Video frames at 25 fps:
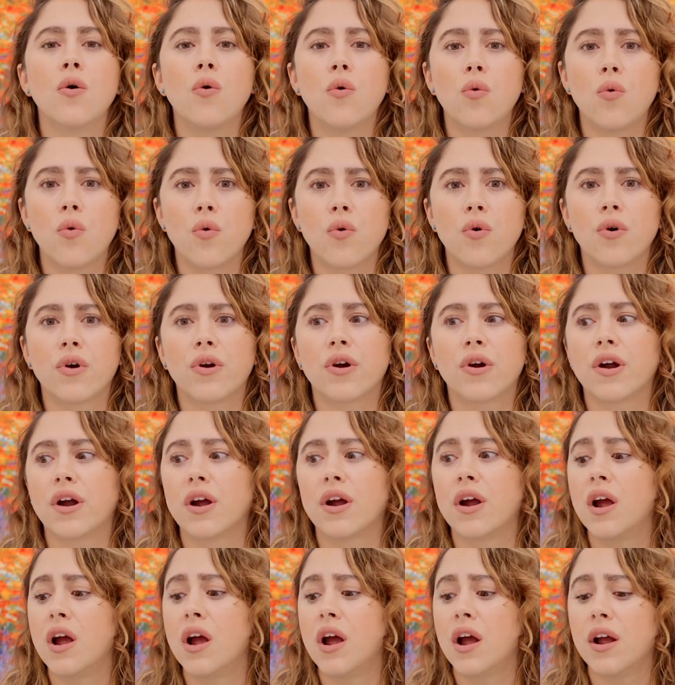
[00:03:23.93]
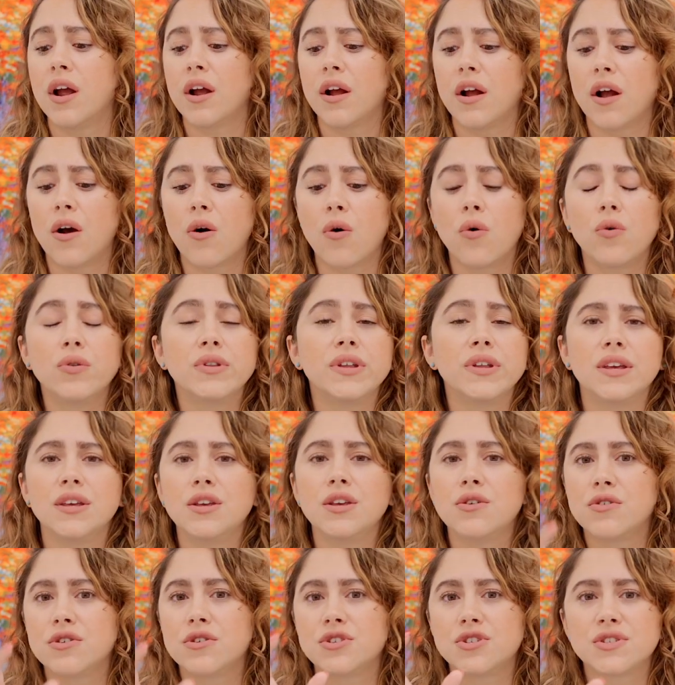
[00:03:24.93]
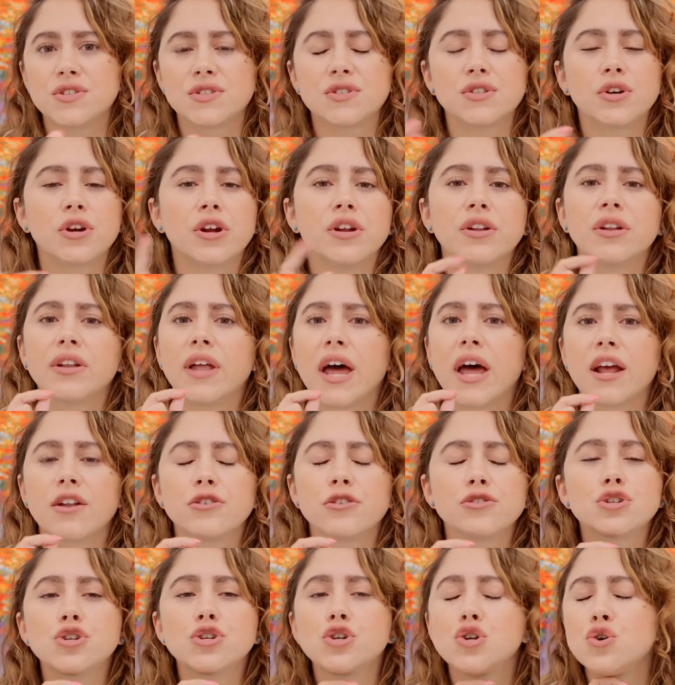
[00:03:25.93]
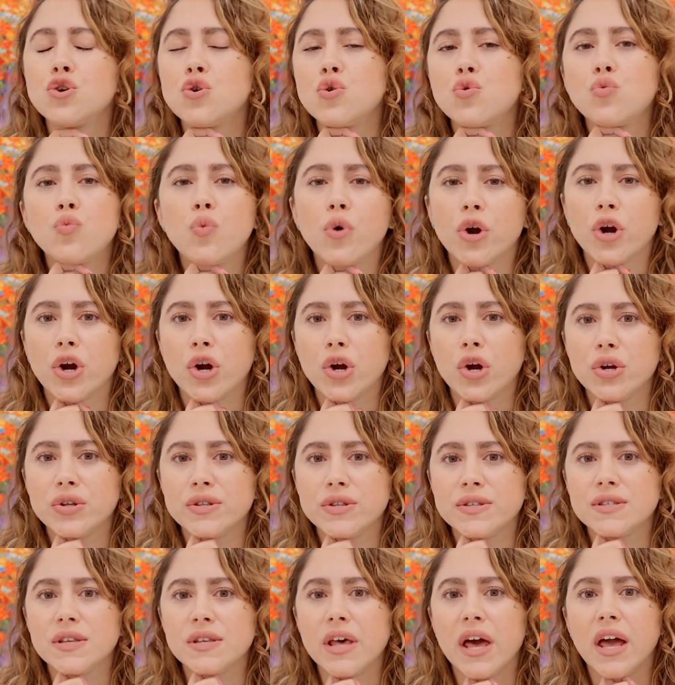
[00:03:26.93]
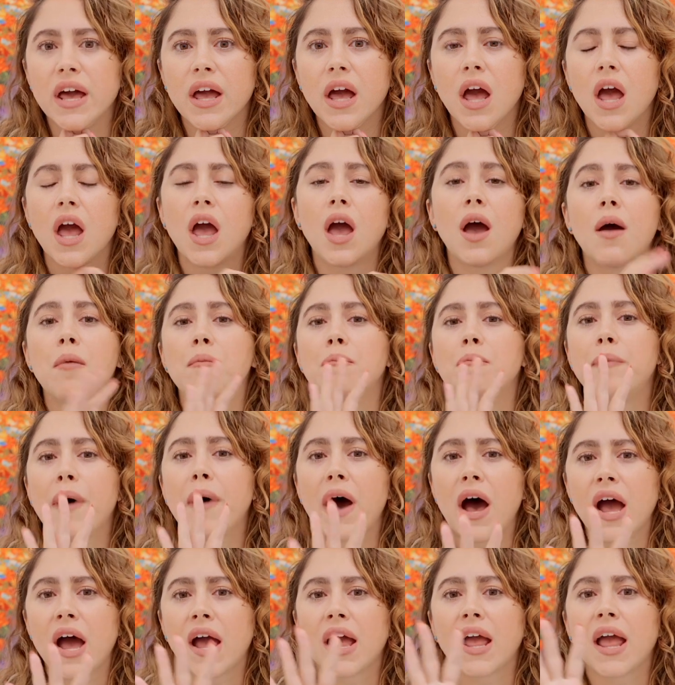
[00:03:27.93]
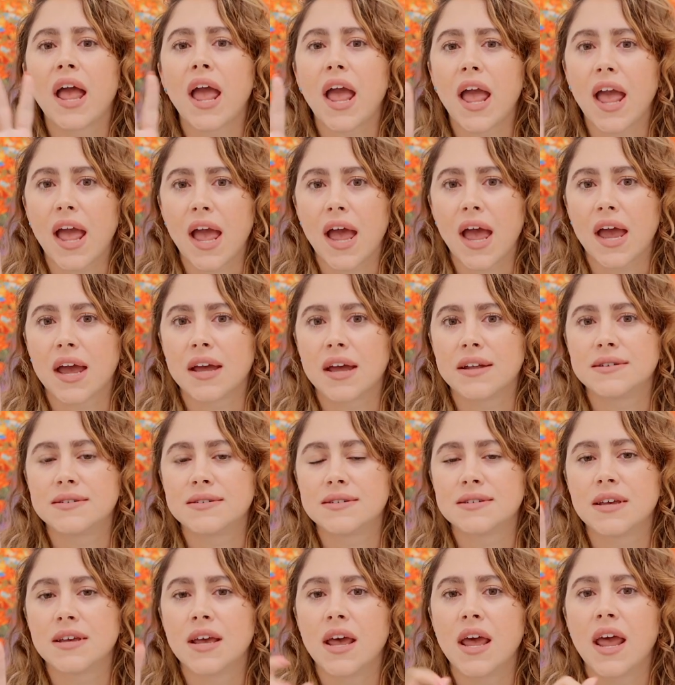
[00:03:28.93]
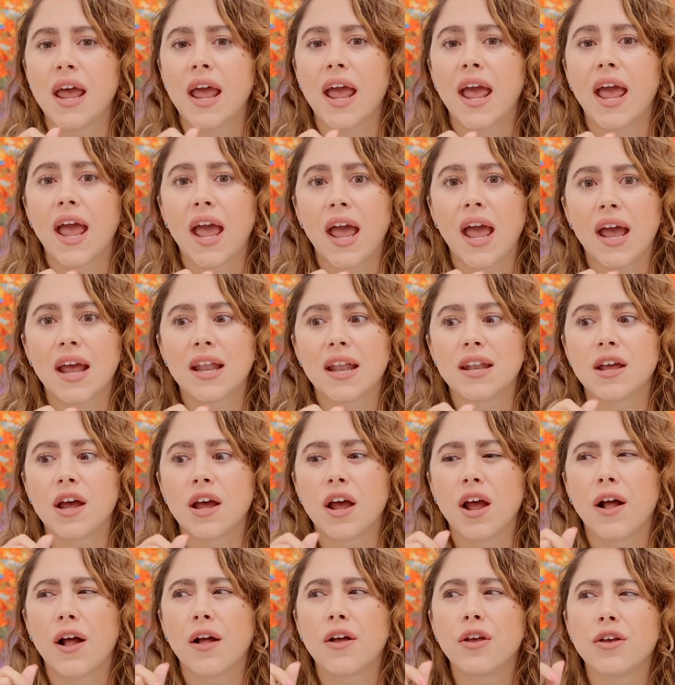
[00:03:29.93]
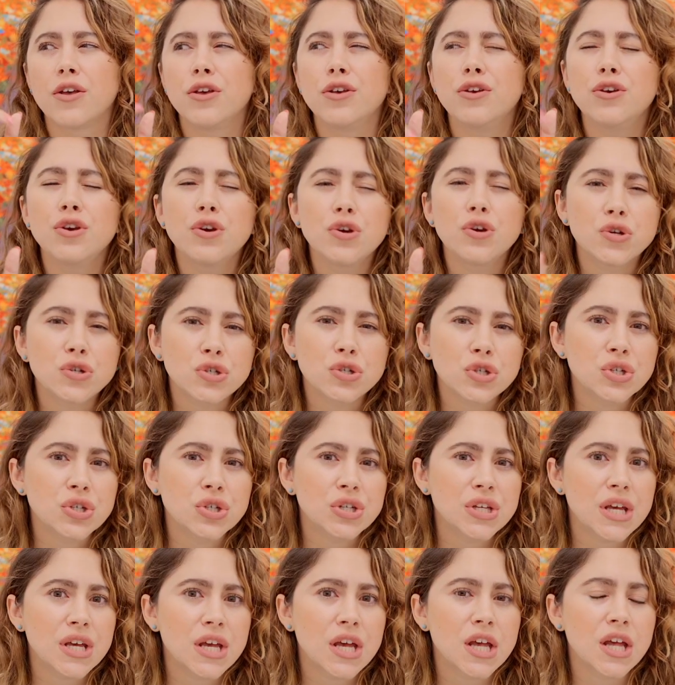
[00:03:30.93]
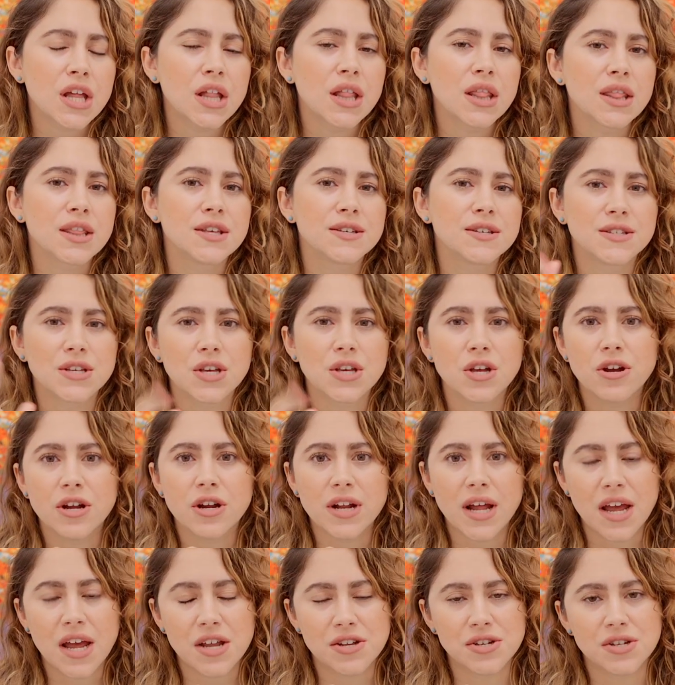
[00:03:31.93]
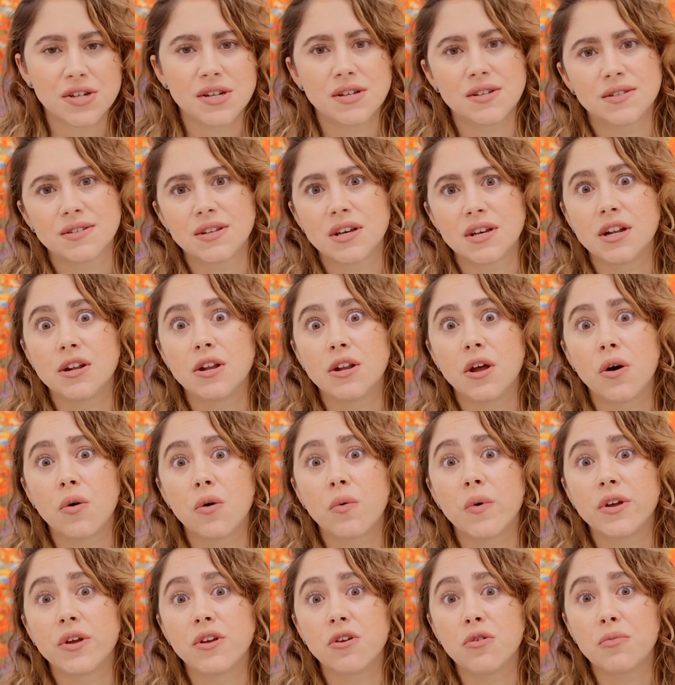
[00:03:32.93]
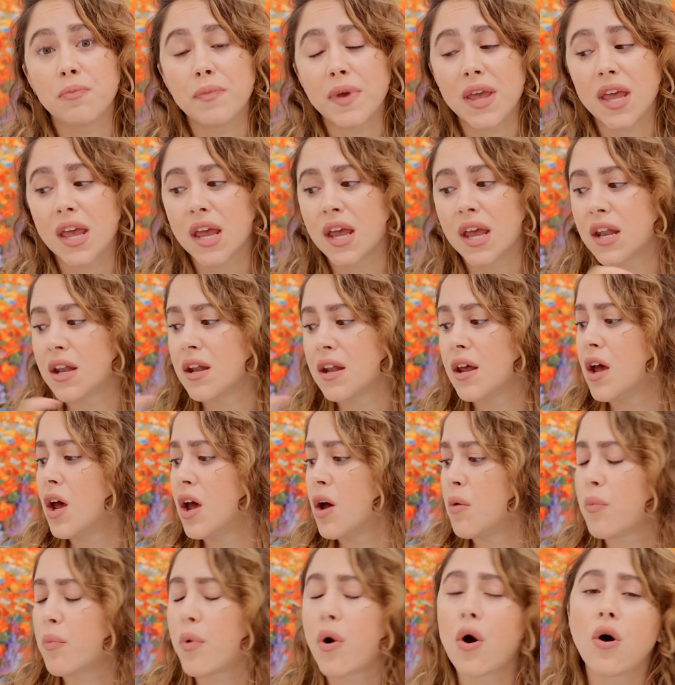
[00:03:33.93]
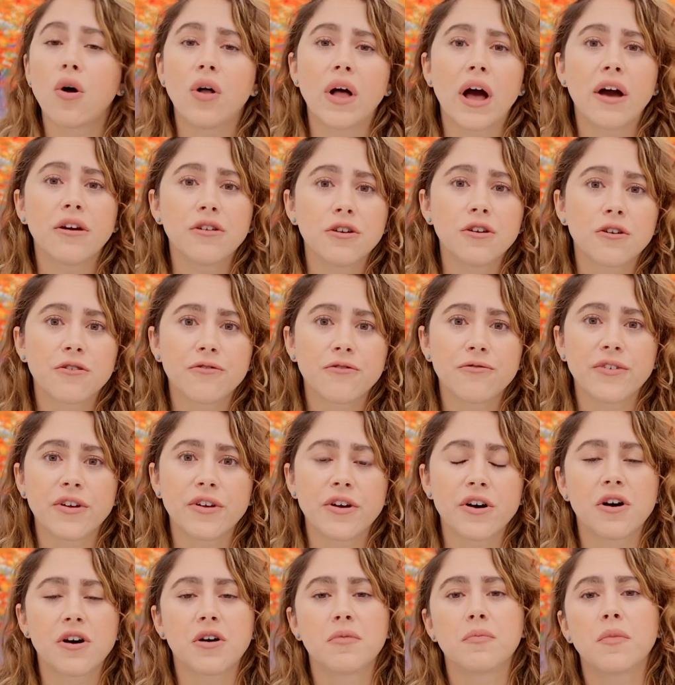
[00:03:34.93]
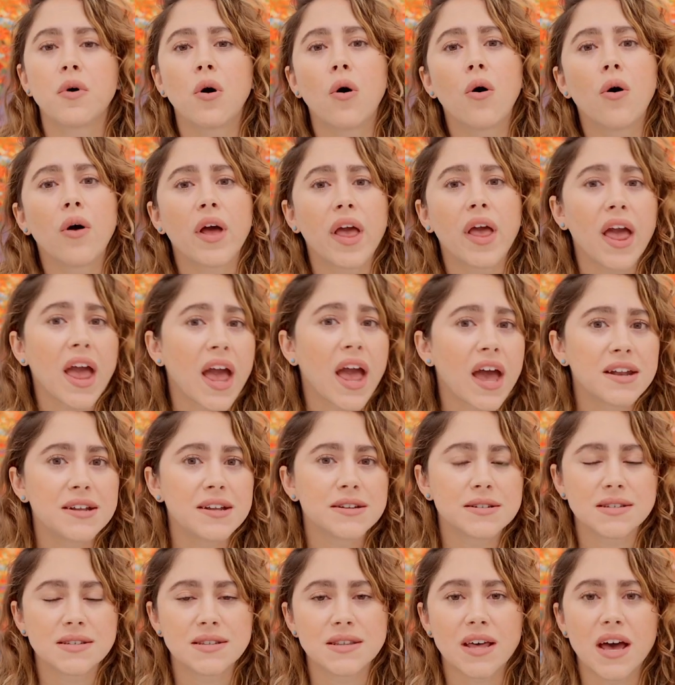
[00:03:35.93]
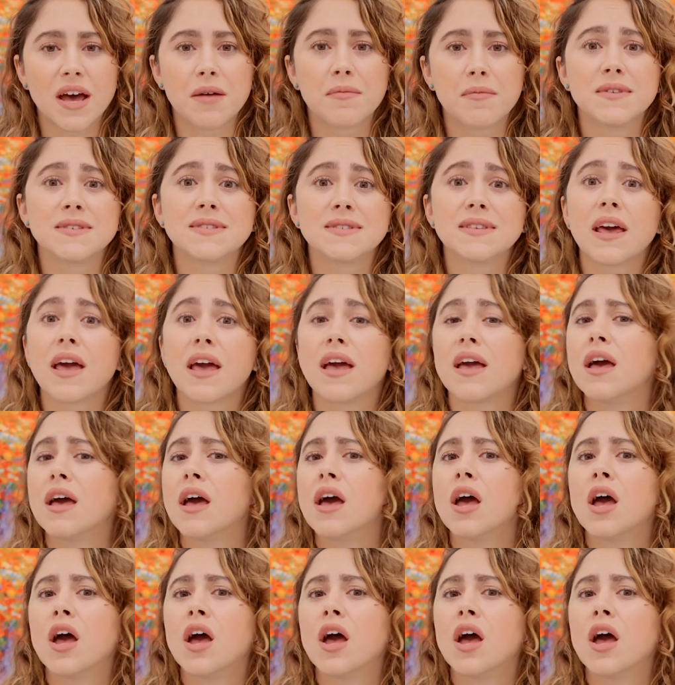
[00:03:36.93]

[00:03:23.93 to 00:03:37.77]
Or only, you could just learn like two words, like by hand. And usually the security agent is gonna know what you mean. Pull out your film, hand it to them and say,